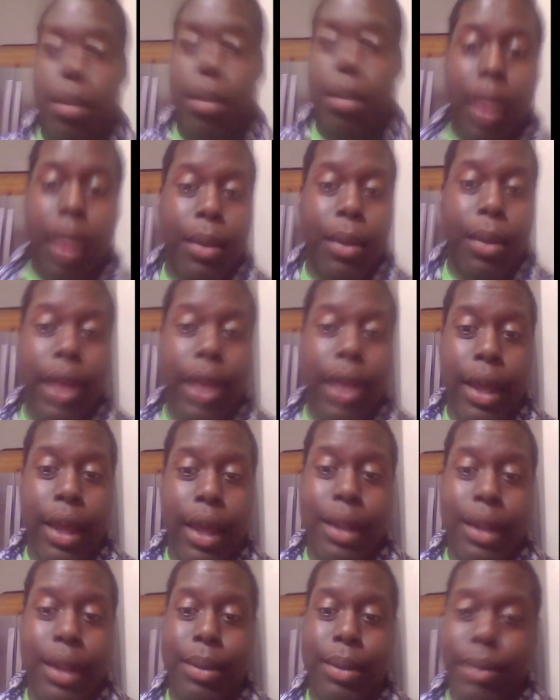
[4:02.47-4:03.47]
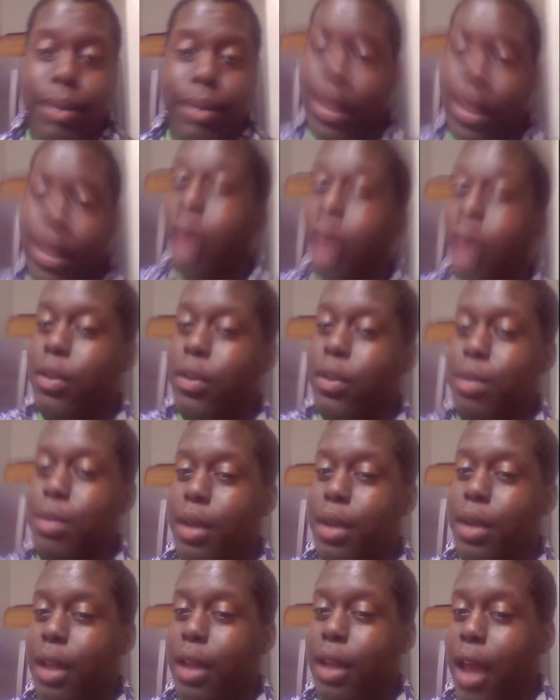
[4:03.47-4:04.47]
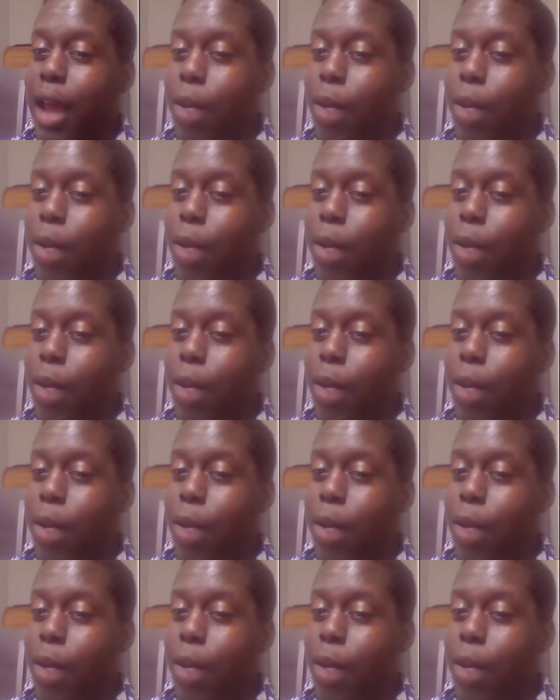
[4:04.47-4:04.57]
But I'm glad I have this money.